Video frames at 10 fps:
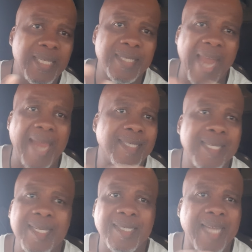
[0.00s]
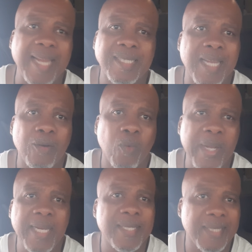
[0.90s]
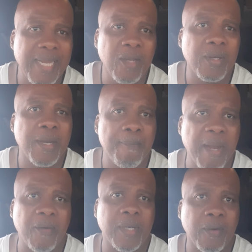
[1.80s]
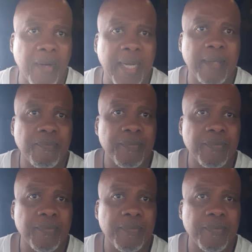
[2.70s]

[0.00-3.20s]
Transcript: these 19 states that weed is legal in America, right?